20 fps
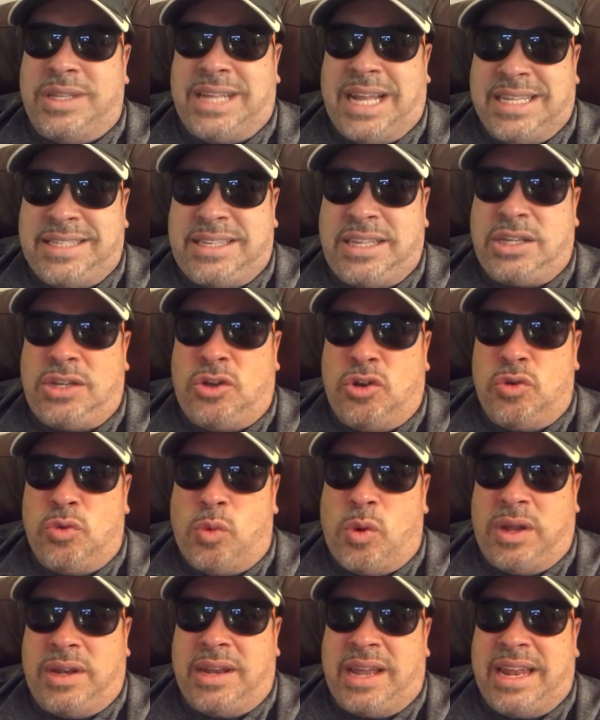That's a good
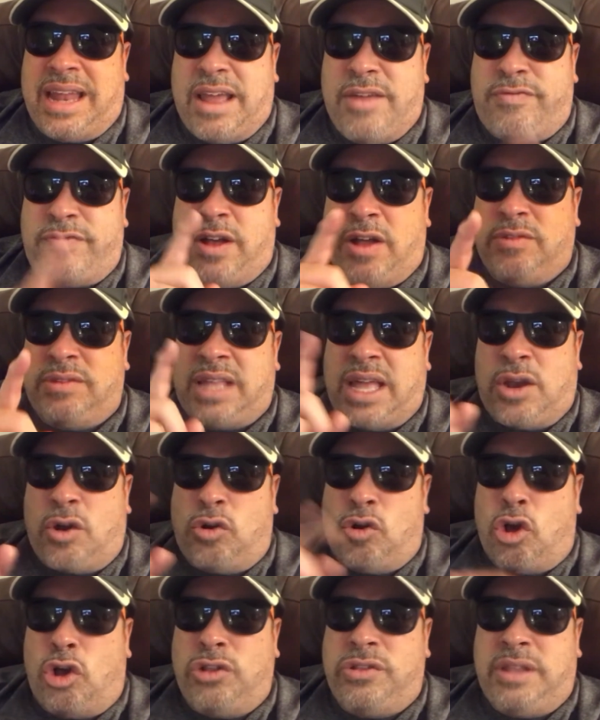one. And I found that
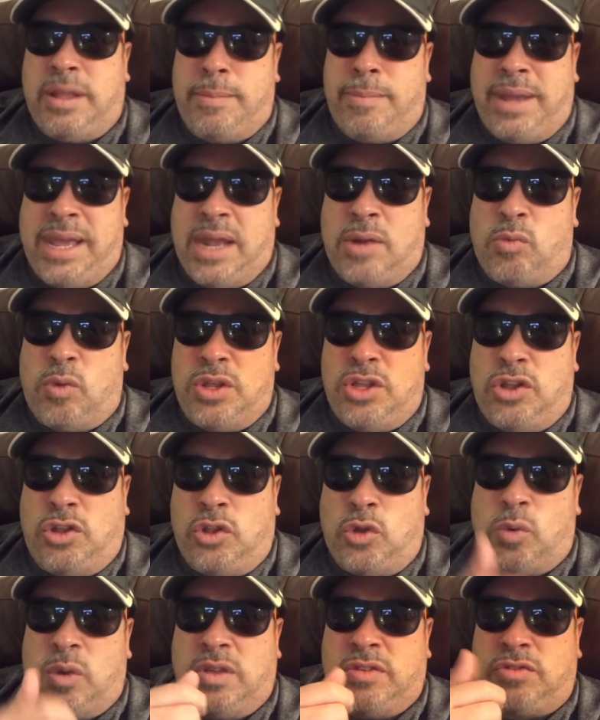on On Demand when you
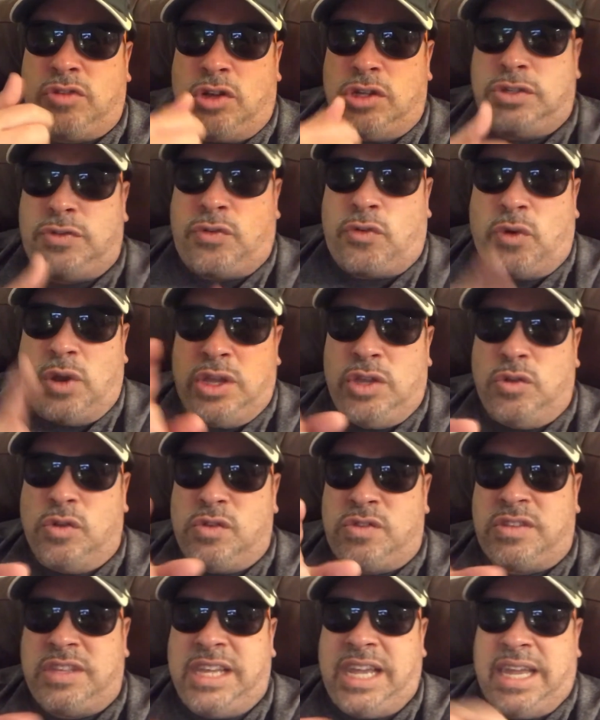do a search for it. You'll
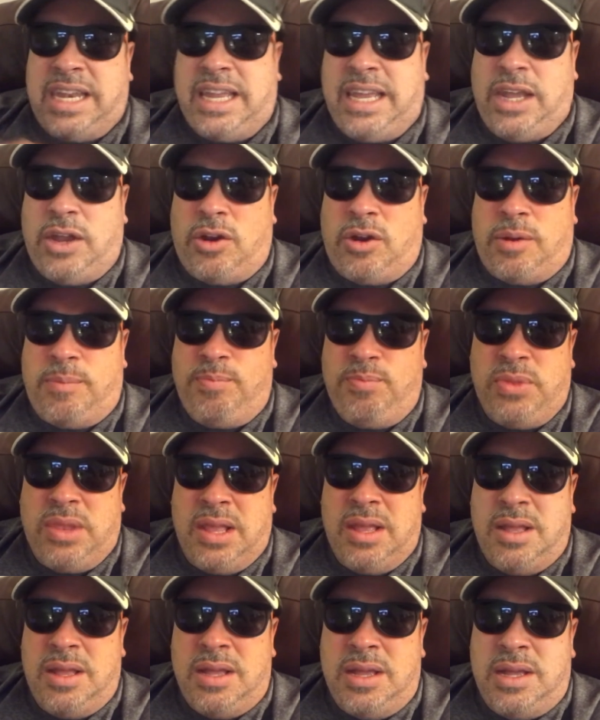see it here.
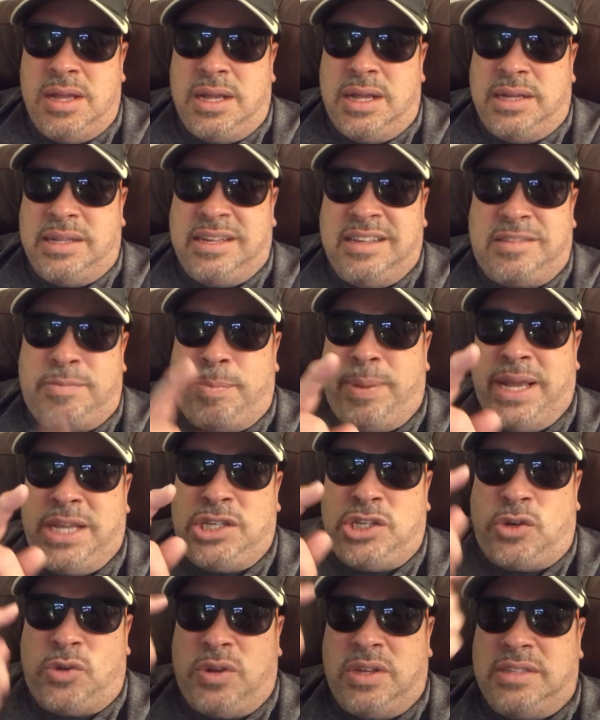This
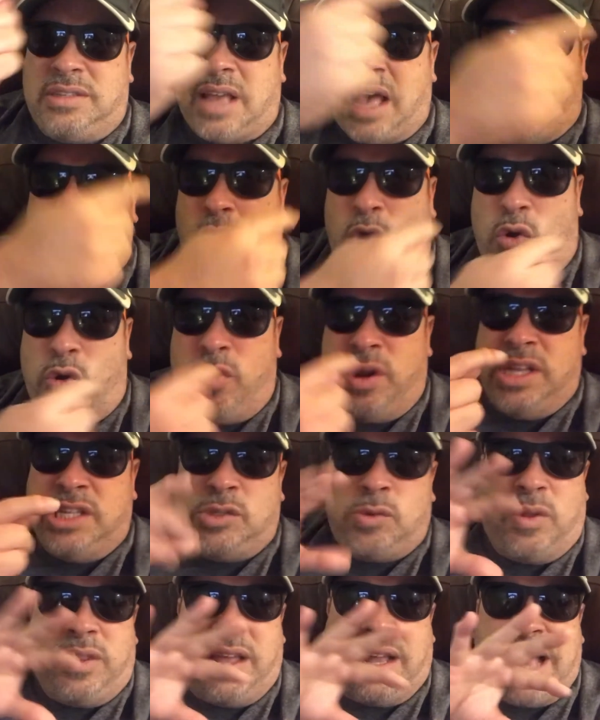picture is uh,
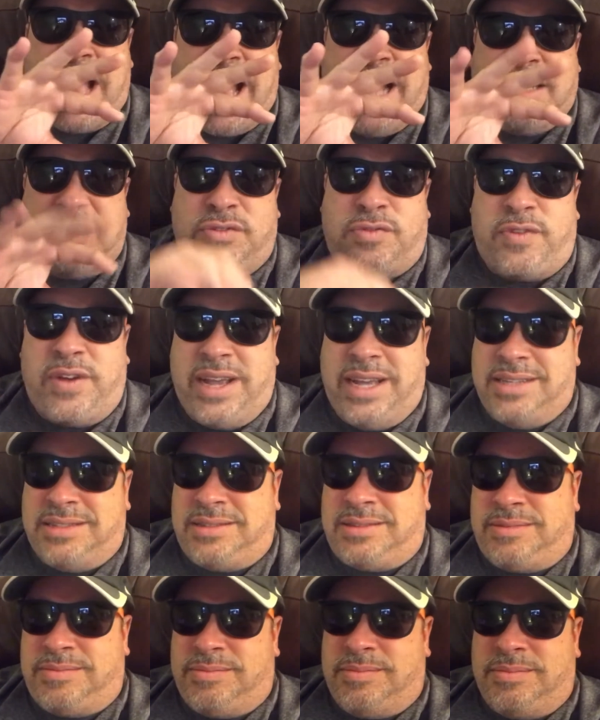orange with a guy's
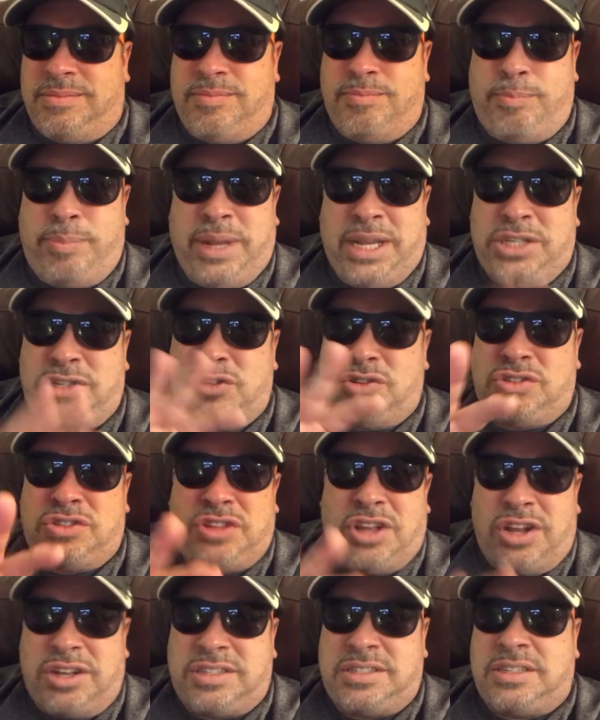face. Picture
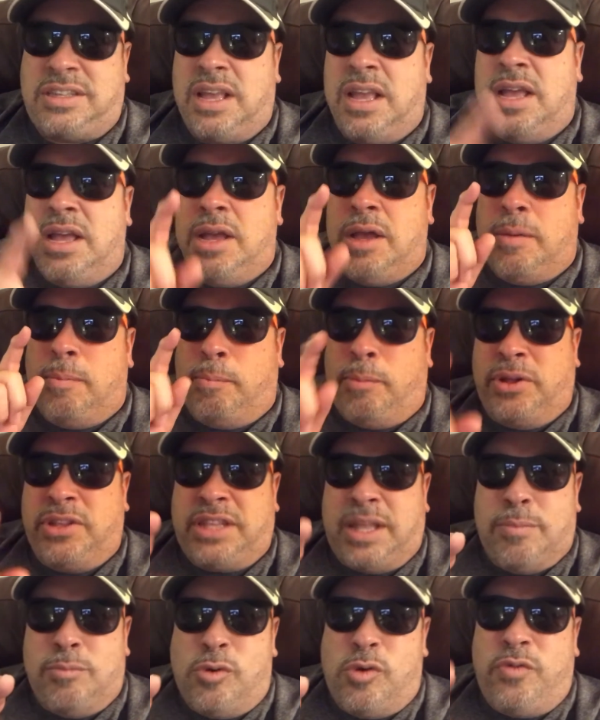sucks, but
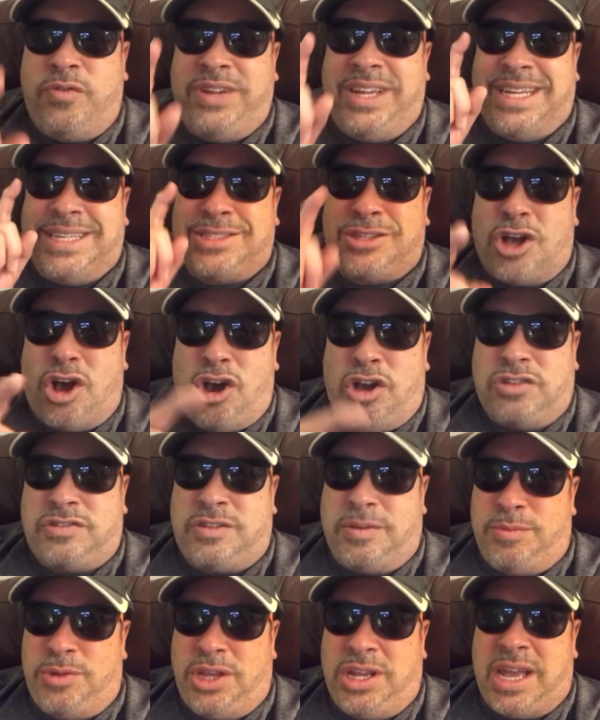the movie is
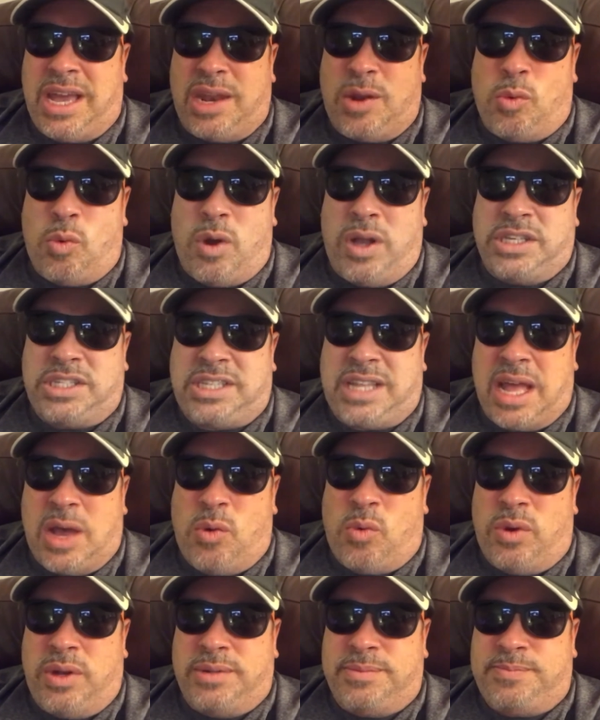awesome. You got to watch that
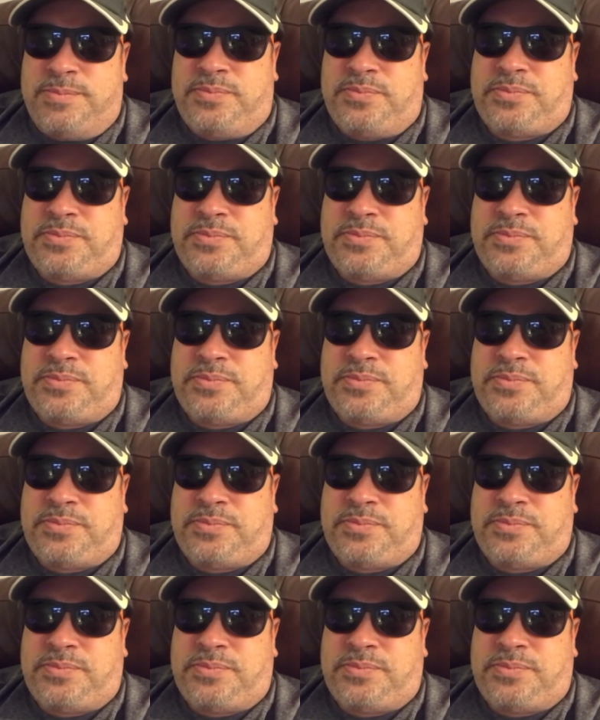one.